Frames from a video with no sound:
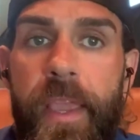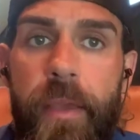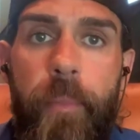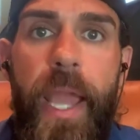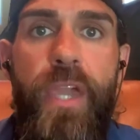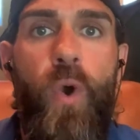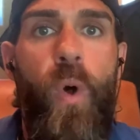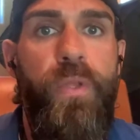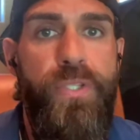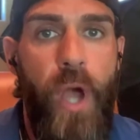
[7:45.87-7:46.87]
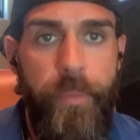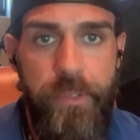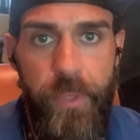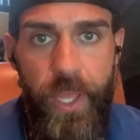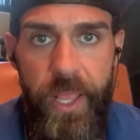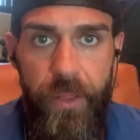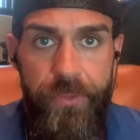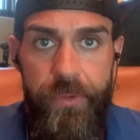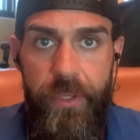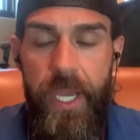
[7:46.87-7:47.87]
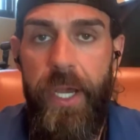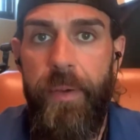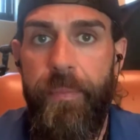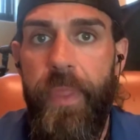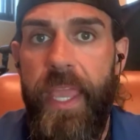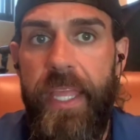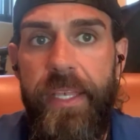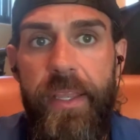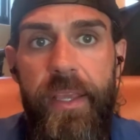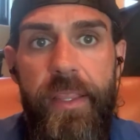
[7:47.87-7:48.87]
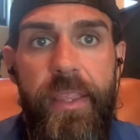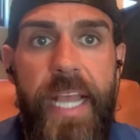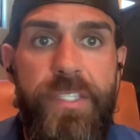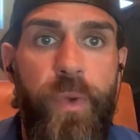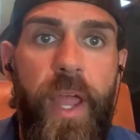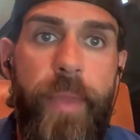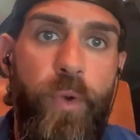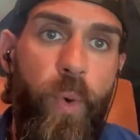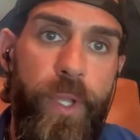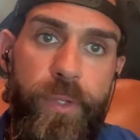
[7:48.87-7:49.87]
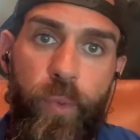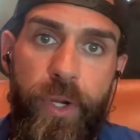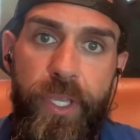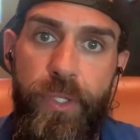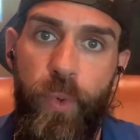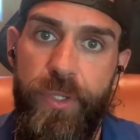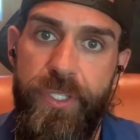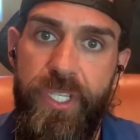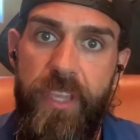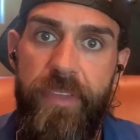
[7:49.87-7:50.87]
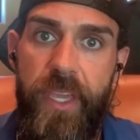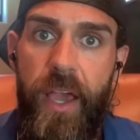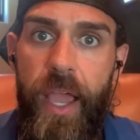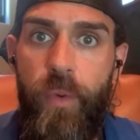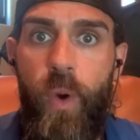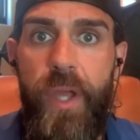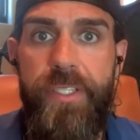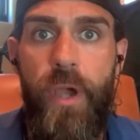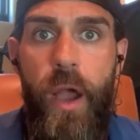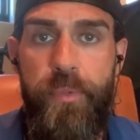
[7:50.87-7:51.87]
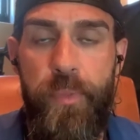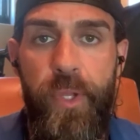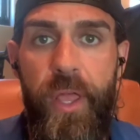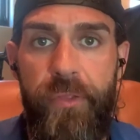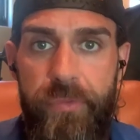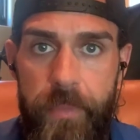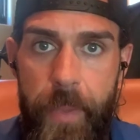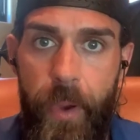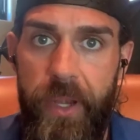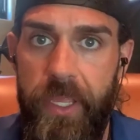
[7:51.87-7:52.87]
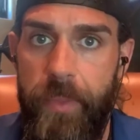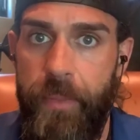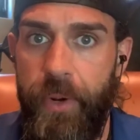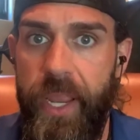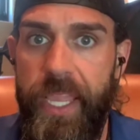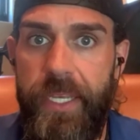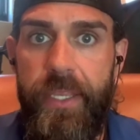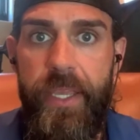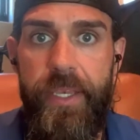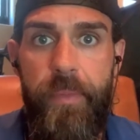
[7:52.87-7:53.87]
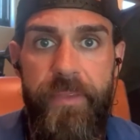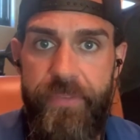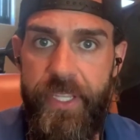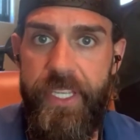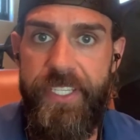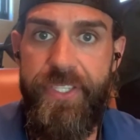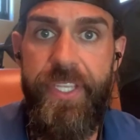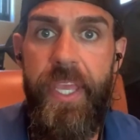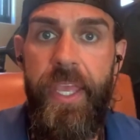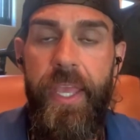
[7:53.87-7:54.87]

my goal is optimal health. And that's what I'm working towards achieving. I want optimal health for my body and my brain and my fitness.